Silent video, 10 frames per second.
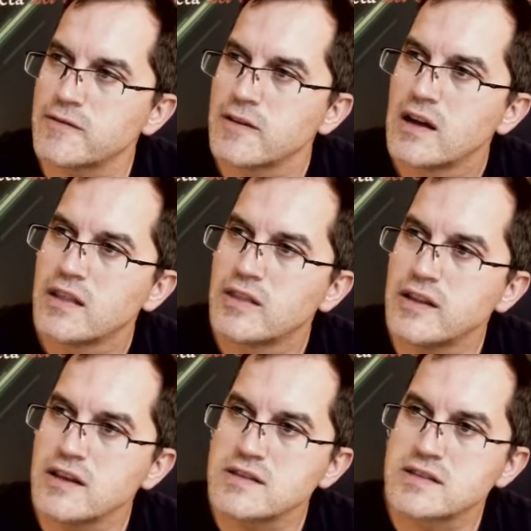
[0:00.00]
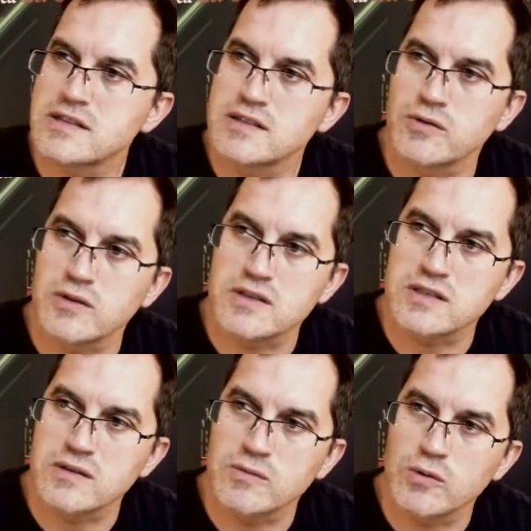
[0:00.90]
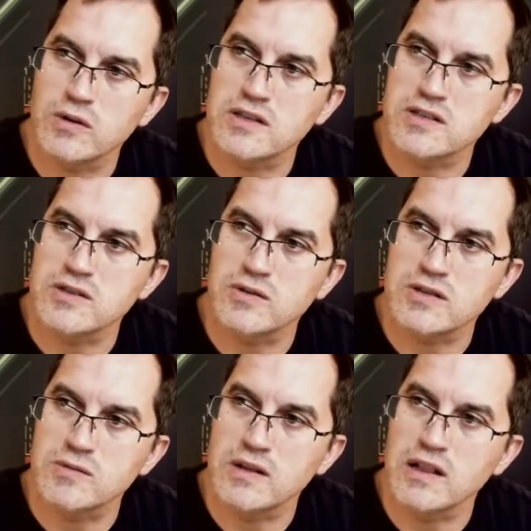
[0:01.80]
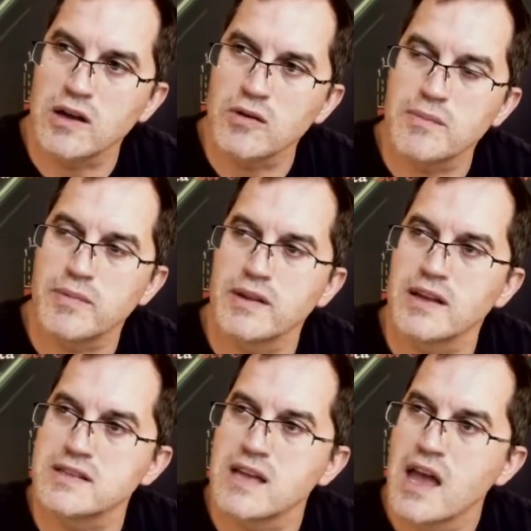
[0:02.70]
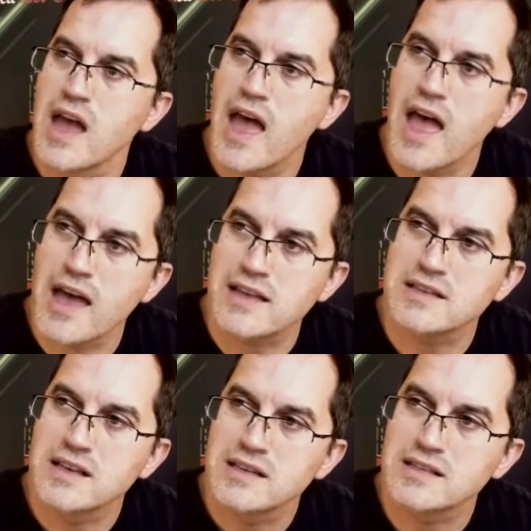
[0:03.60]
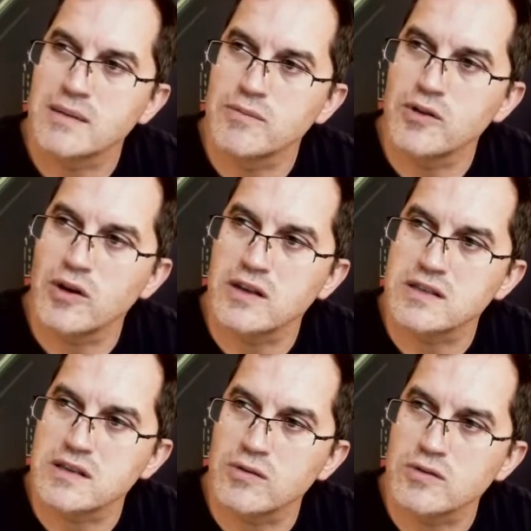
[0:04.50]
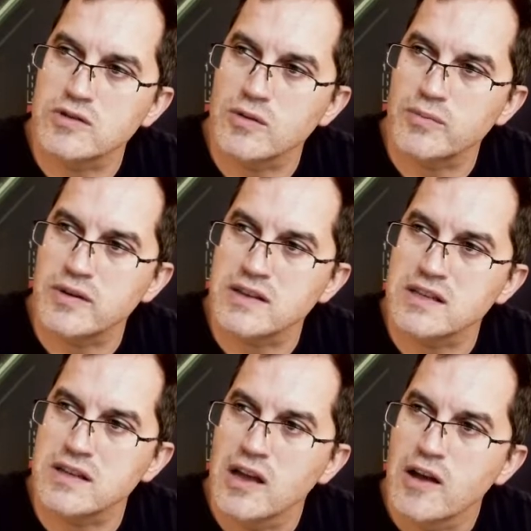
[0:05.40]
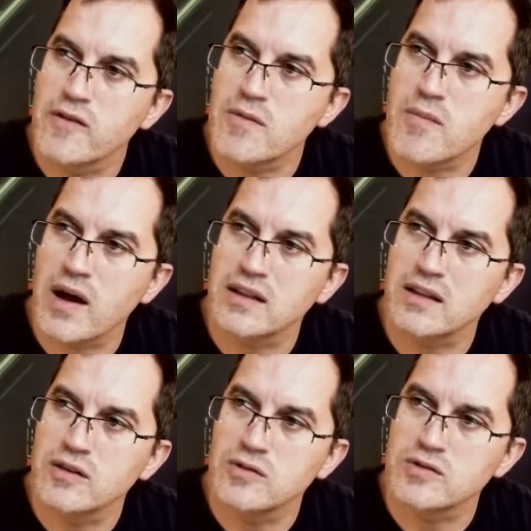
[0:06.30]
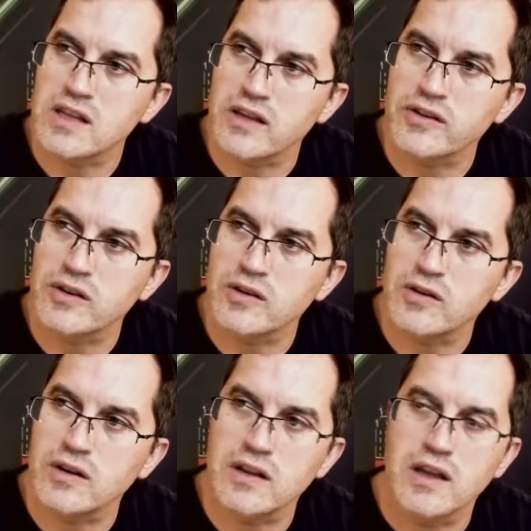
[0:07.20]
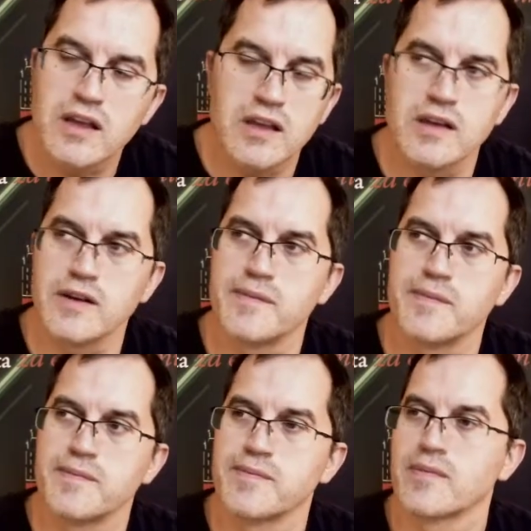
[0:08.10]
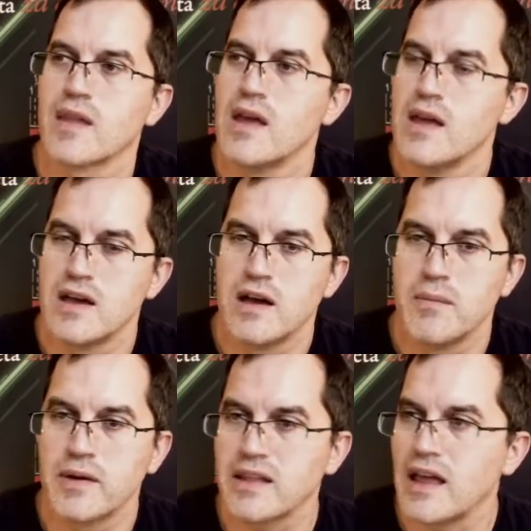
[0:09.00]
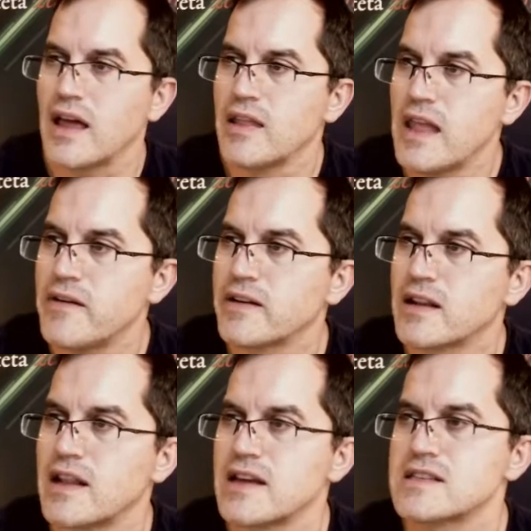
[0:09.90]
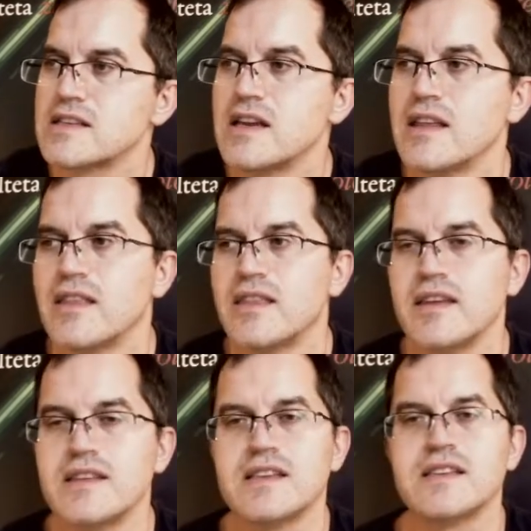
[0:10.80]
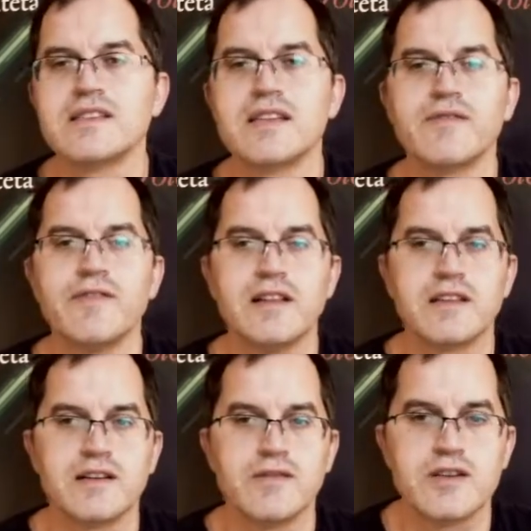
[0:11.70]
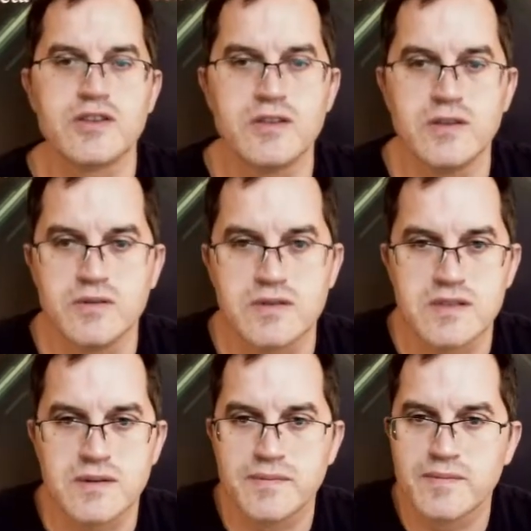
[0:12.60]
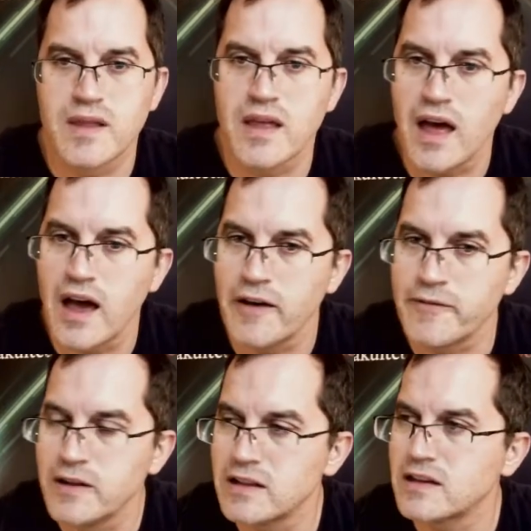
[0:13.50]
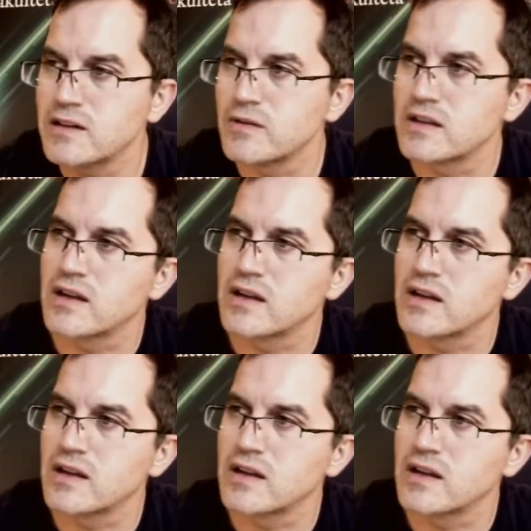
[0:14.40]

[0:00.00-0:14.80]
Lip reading: this source, voltage source with low impedance, has some noise also present, we might use another coil here. But nevertheless, this is the filter we should use. A filter with